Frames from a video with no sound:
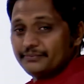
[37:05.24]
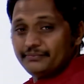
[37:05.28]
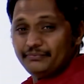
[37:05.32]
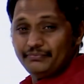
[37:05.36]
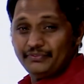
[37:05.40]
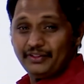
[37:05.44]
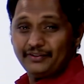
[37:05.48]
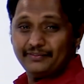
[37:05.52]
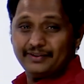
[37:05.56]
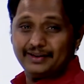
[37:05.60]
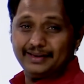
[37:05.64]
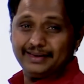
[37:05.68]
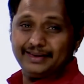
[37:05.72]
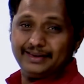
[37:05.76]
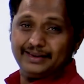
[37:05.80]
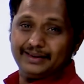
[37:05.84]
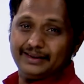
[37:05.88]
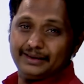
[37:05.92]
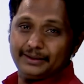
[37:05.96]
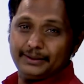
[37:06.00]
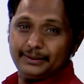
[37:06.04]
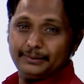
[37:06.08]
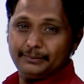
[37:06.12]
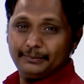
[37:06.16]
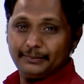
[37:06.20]
They will
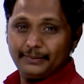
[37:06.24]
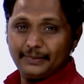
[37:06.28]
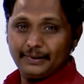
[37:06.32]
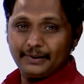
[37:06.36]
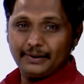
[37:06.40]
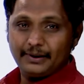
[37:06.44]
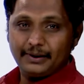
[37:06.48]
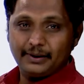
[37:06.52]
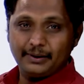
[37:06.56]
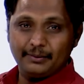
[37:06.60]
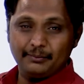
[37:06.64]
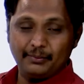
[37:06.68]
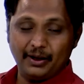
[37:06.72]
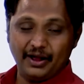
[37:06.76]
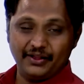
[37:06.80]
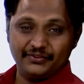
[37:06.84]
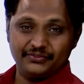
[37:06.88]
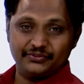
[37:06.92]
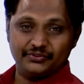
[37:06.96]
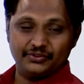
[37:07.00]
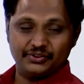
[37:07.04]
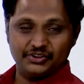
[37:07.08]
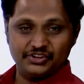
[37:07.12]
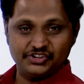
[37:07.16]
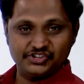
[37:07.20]

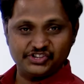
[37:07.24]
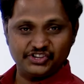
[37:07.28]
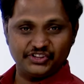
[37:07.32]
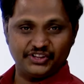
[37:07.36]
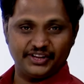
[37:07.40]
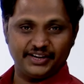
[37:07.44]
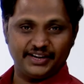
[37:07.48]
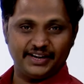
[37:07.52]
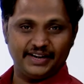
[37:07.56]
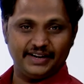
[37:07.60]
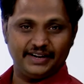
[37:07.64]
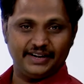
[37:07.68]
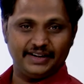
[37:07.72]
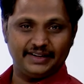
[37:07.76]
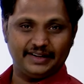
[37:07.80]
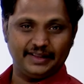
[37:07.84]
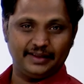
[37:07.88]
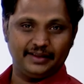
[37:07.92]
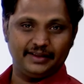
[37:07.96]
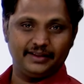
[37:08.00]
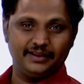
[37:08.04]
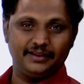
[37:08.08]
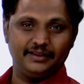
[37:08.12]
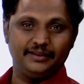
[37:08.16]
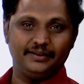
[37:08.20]
pass each other at a
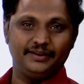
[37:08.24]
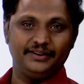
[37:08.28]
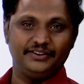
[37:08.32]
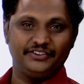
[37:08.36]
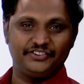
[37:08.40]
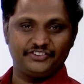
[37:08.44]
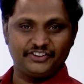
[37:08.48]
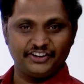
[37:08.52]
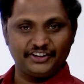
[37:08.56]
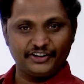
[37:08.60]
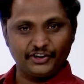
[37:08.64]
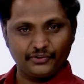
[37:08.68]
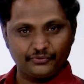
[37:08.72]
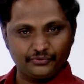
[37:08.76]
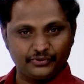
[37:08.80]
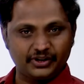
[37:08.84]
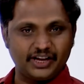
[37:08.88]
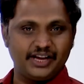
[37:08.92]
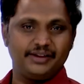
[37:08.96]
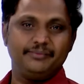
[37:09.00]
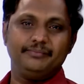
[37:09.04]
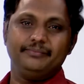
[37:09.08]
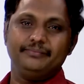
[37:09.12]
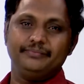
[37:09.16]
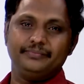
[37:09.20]
instant of
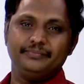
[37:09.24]
time.